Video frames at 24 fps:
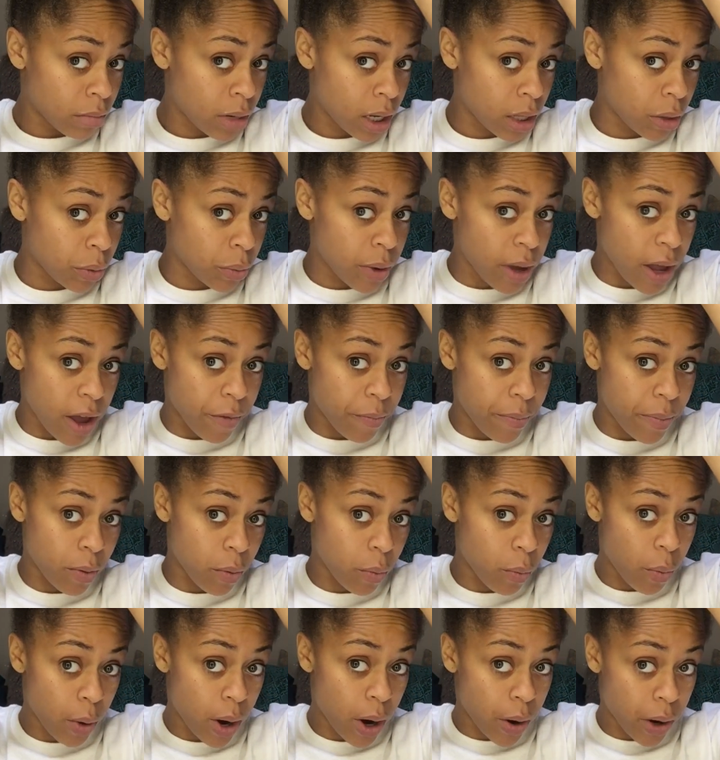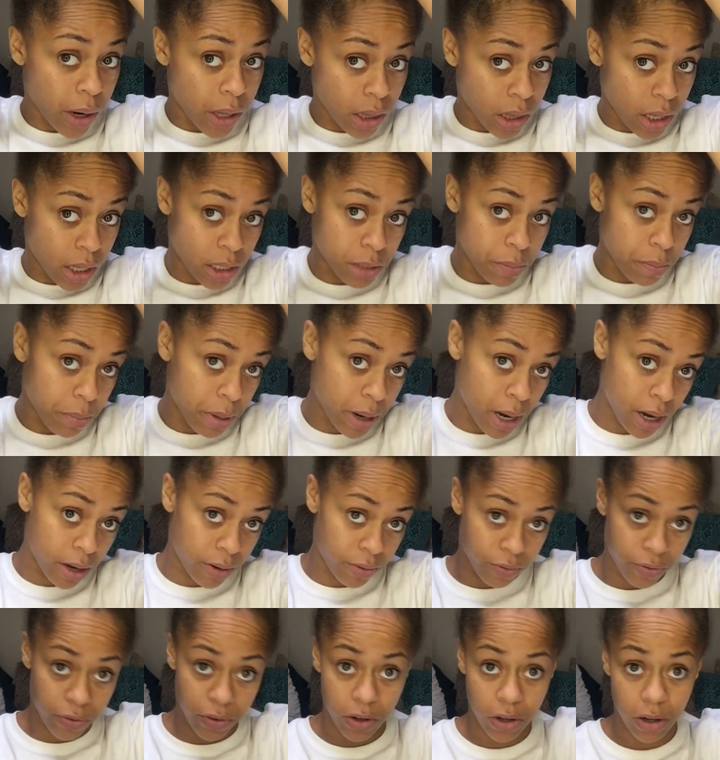By the way, I've been wearing this
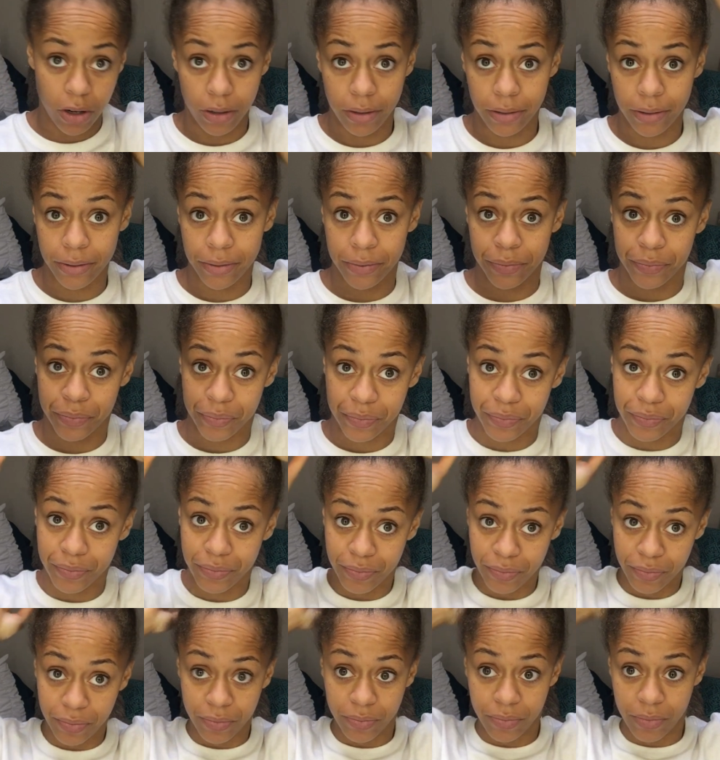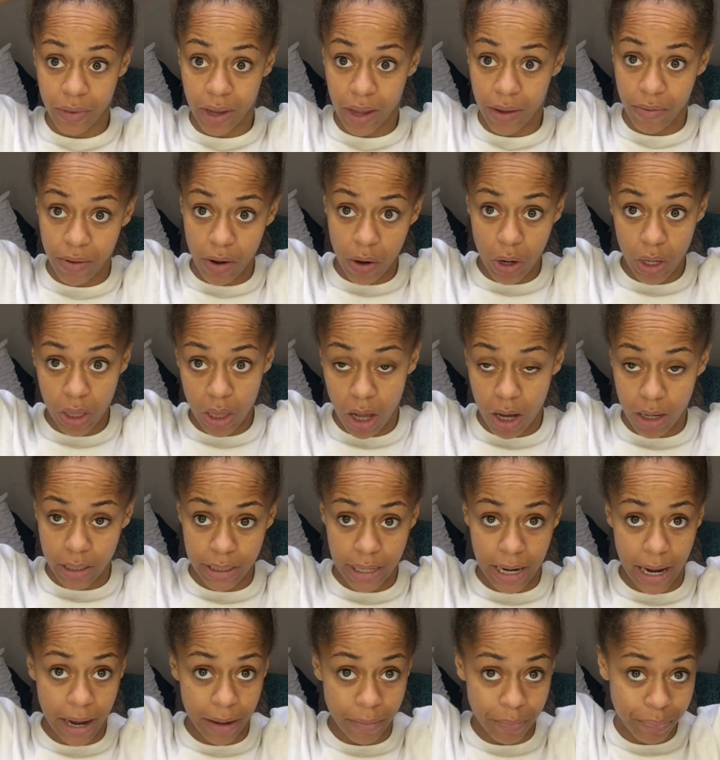bun for a very long
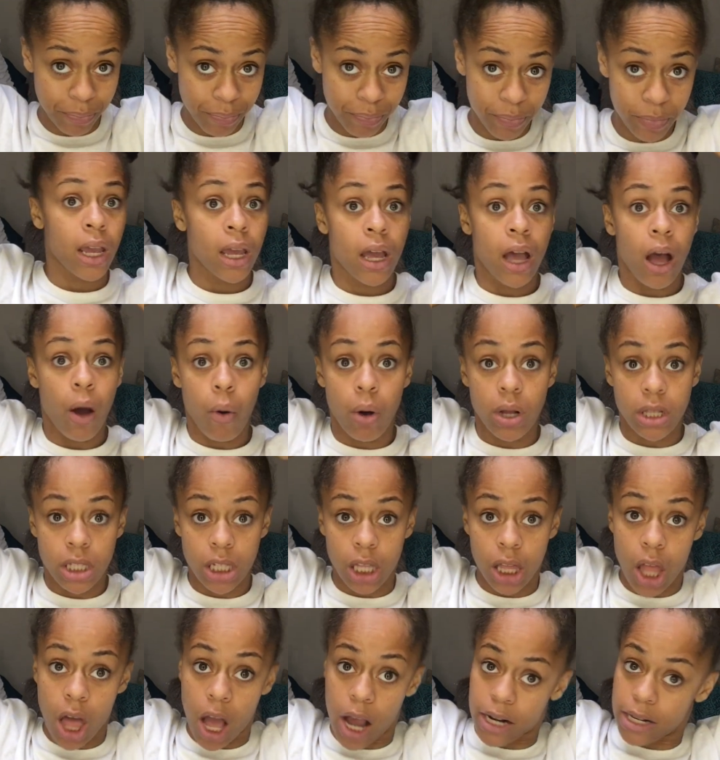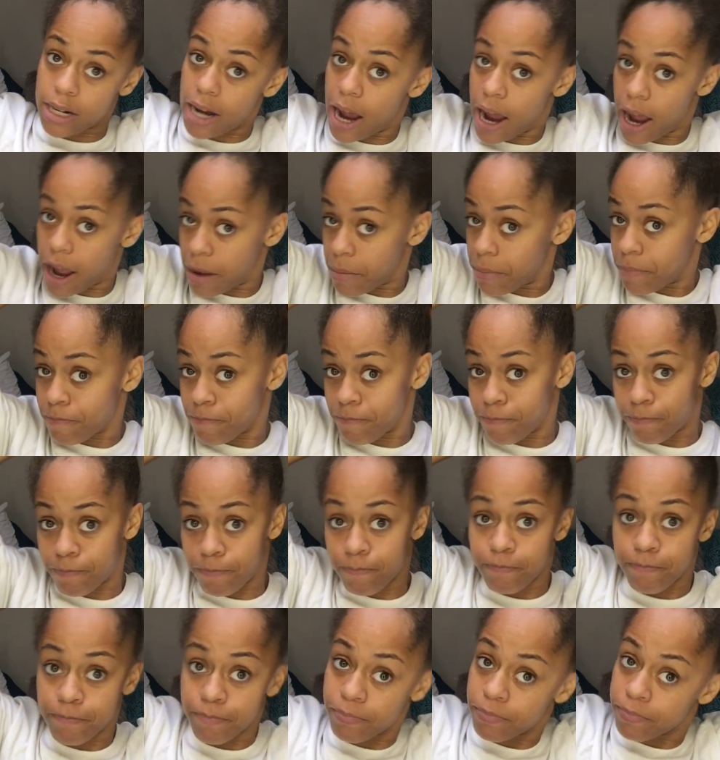time. What's a long
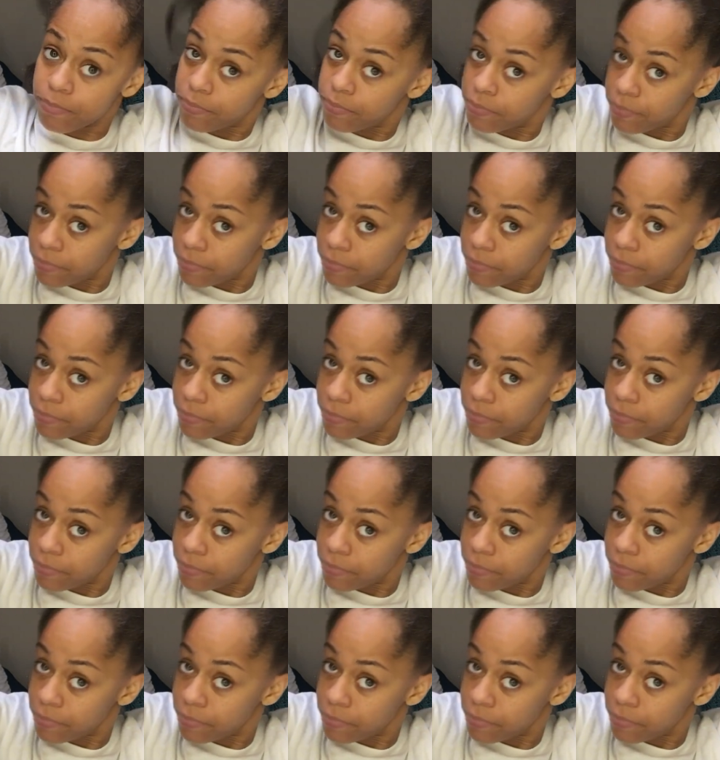time?